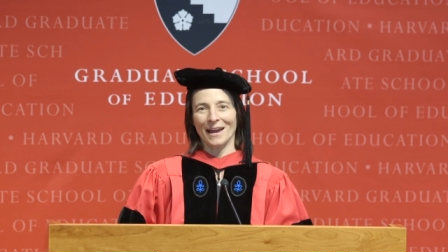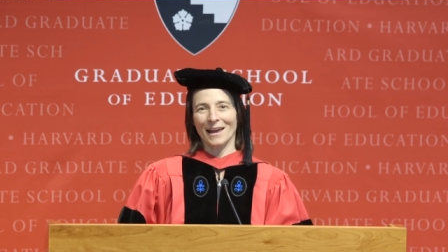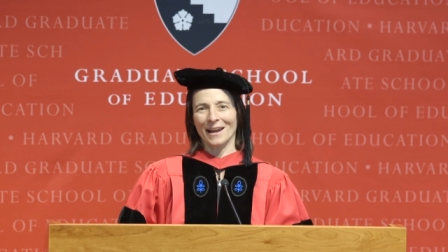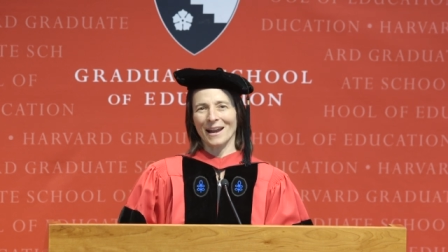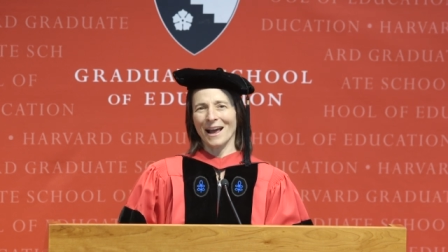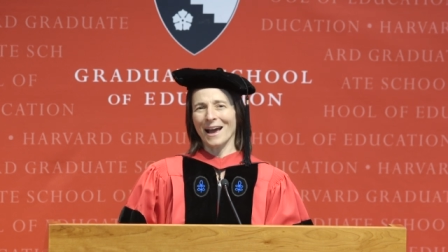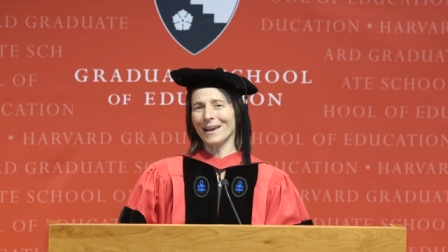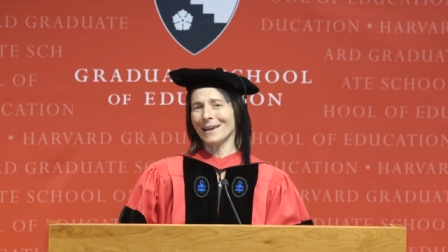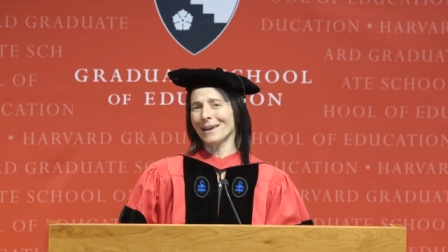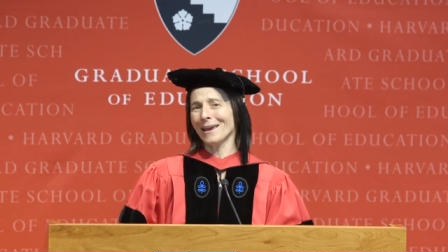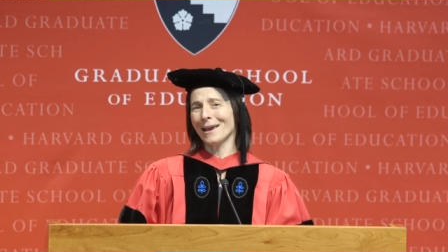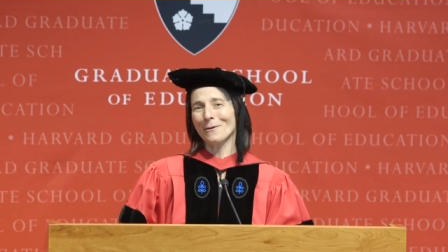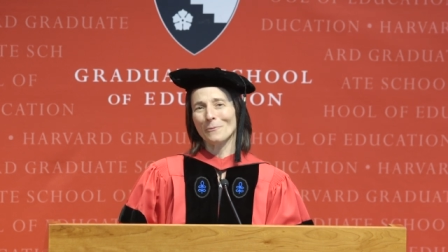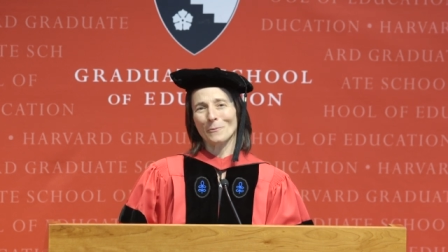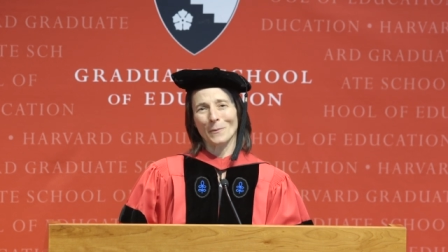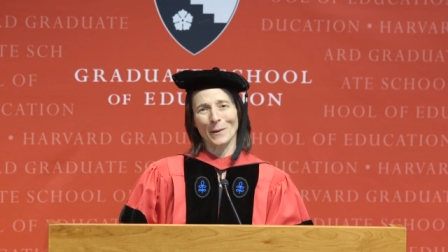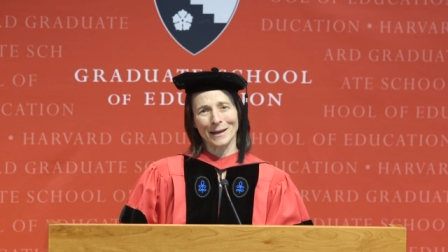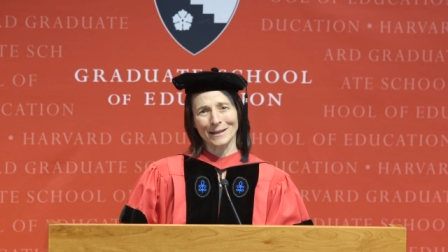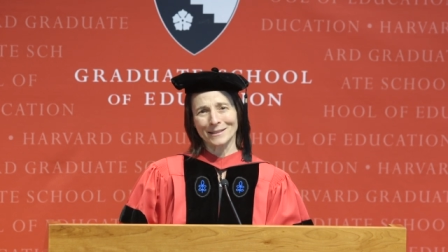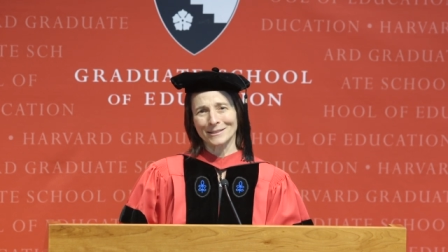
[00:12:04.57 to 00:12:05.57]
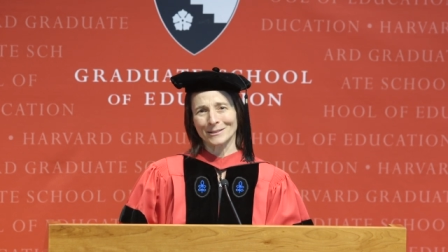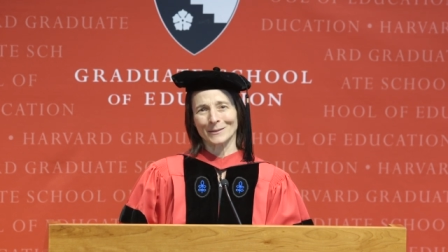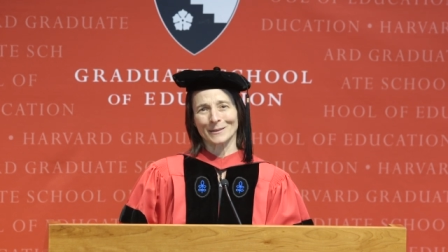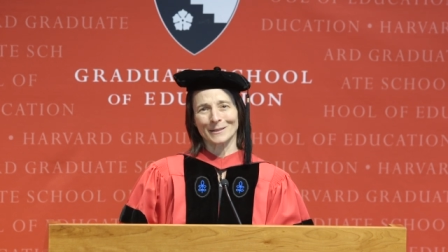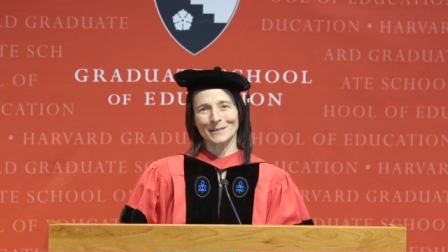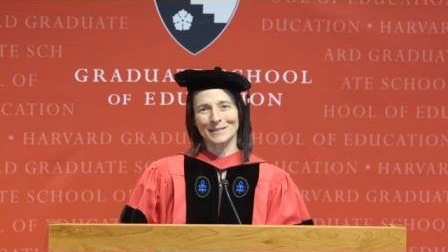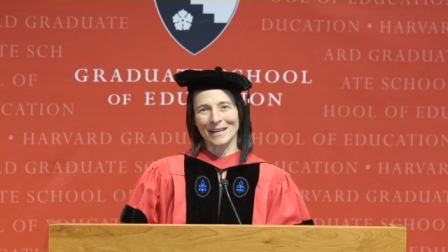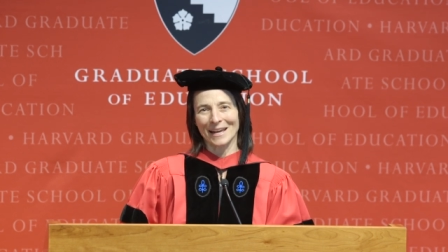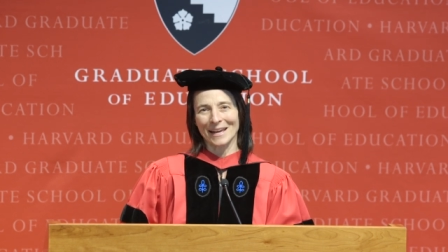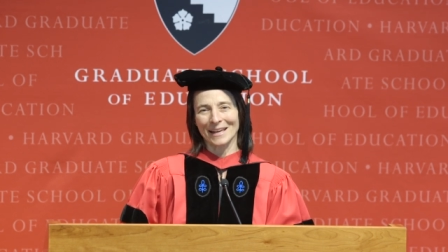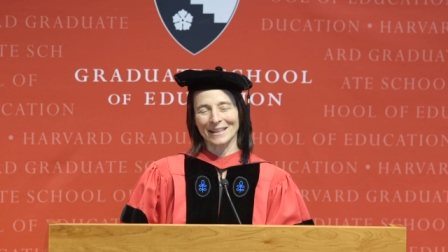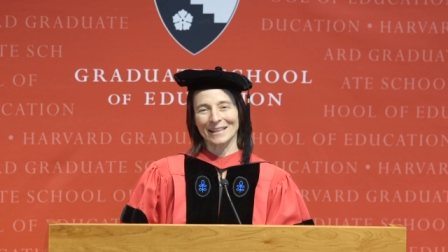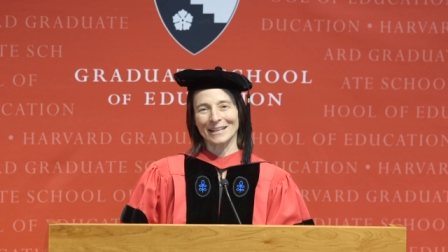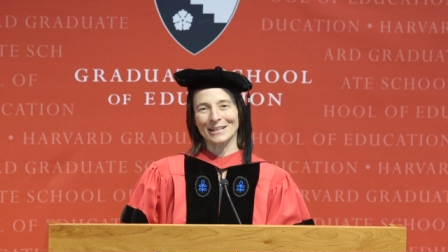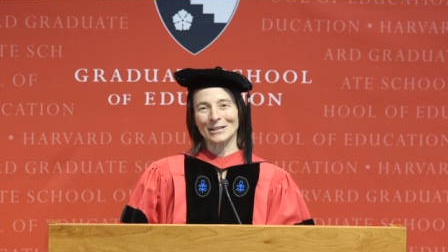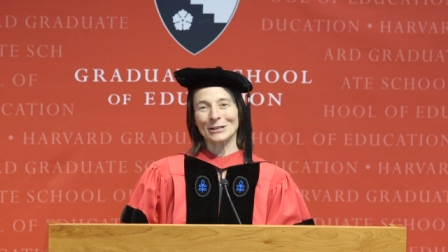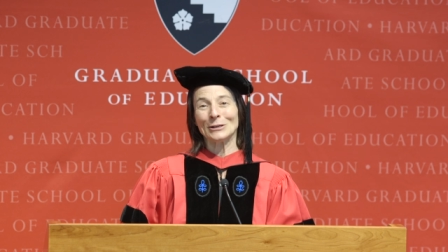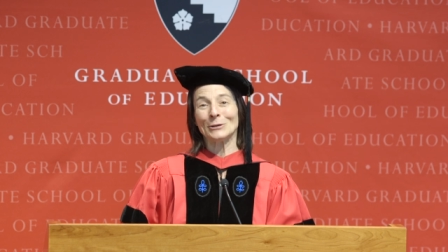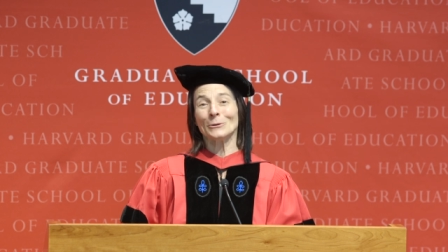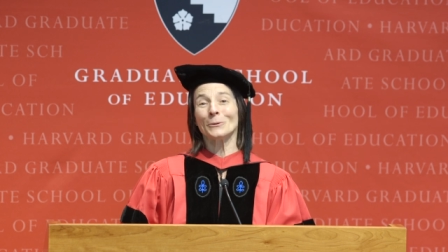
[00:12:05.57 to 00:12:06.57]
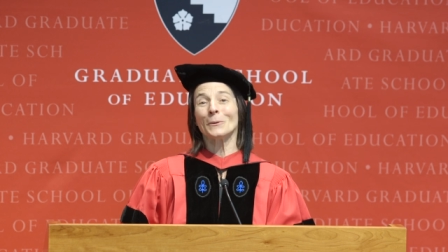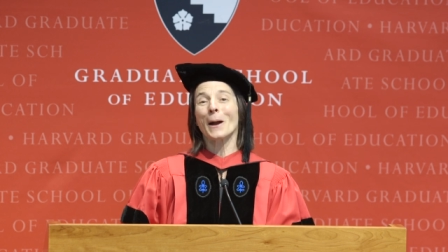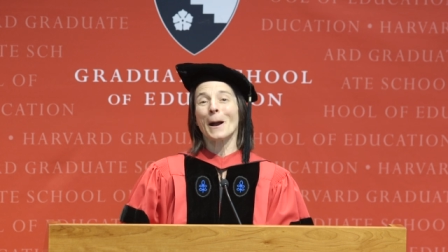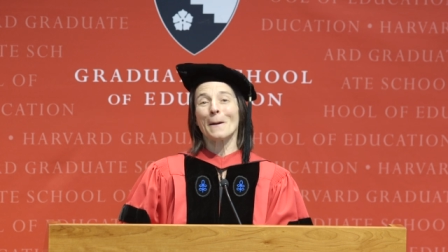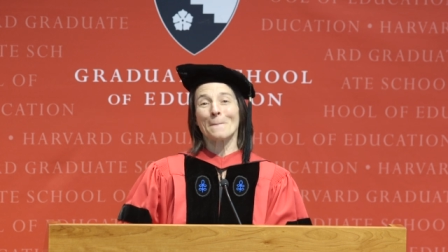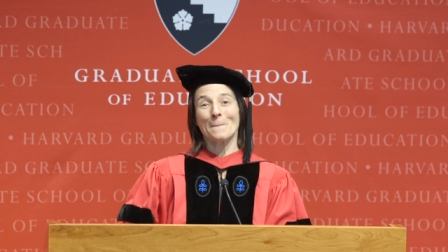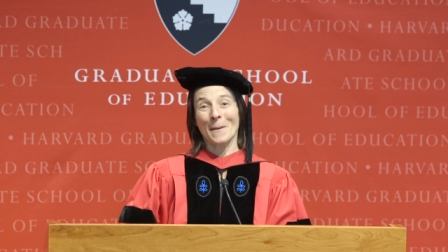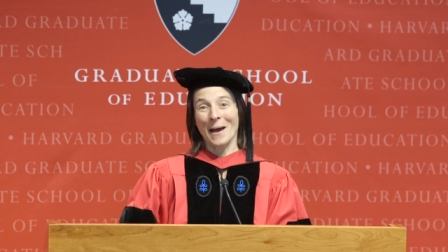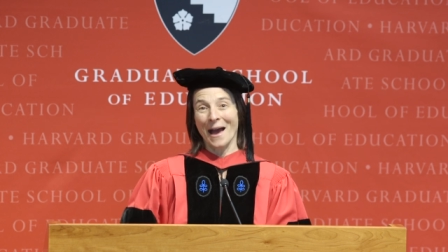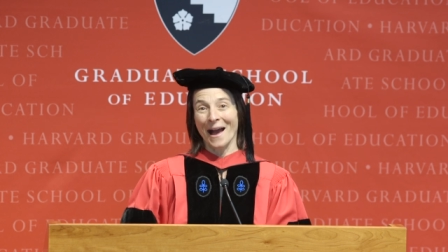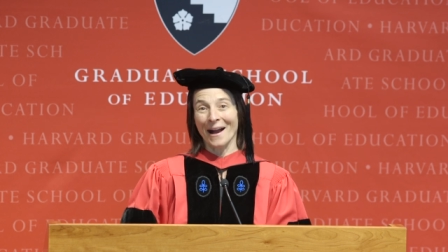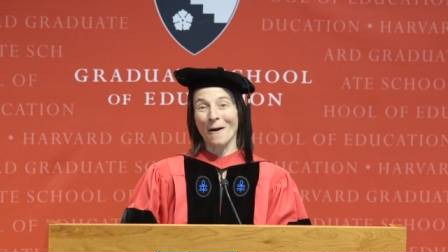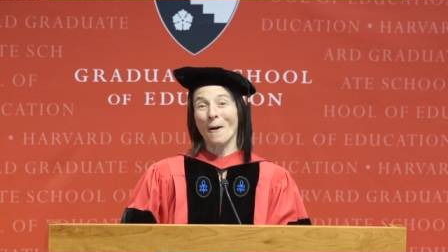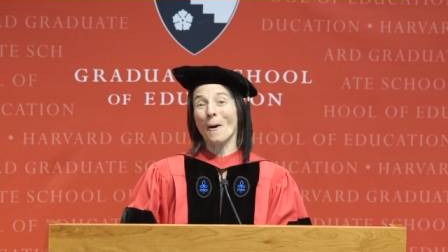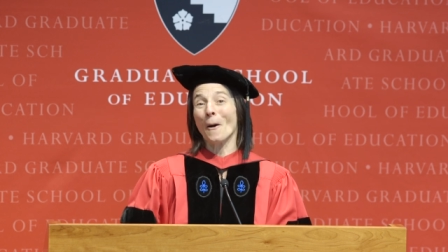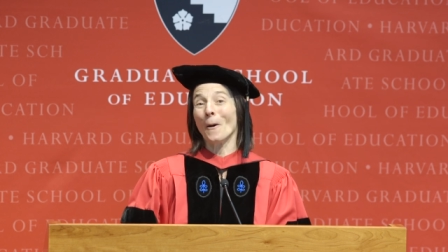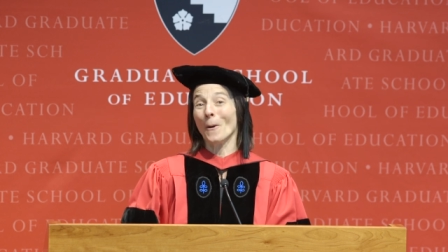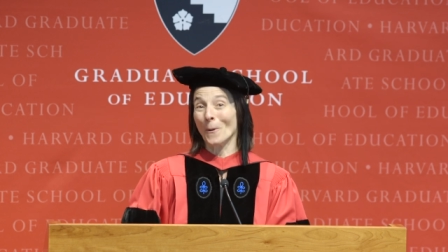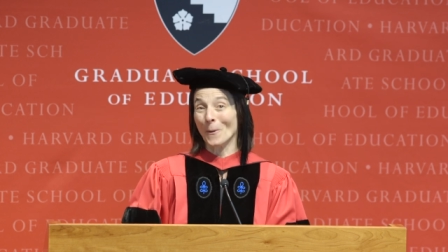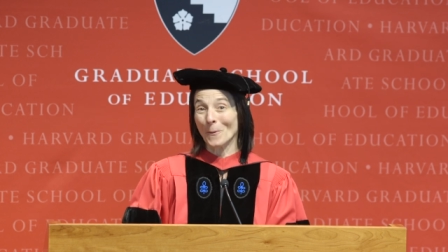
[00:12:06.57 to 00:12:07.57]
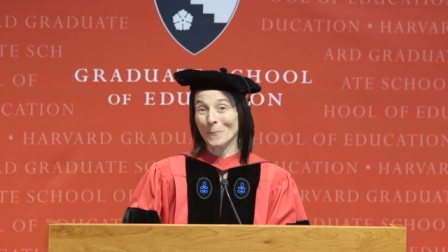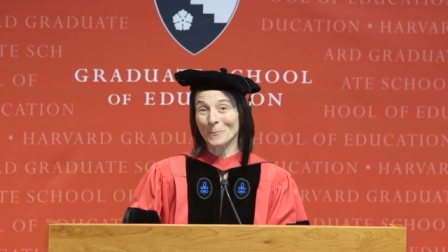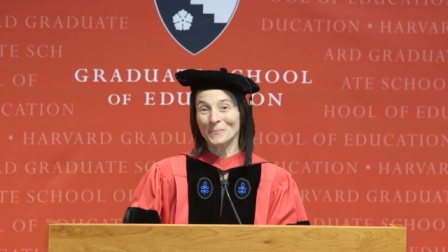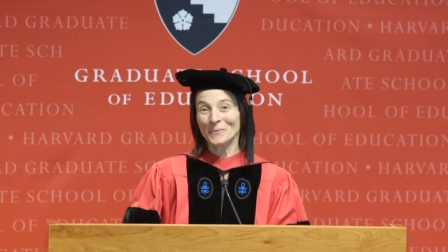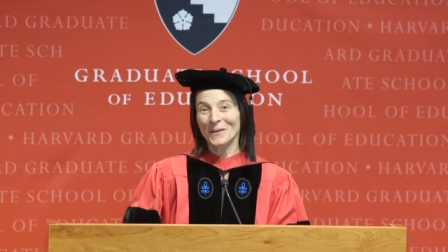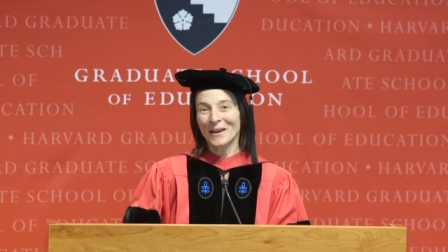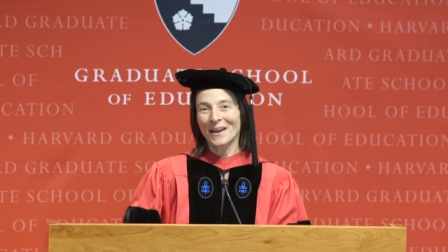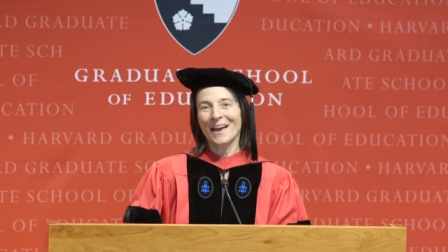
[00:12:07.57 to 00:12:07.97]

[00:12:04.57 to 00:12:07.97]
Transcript: and I can't wait till the day that you come back home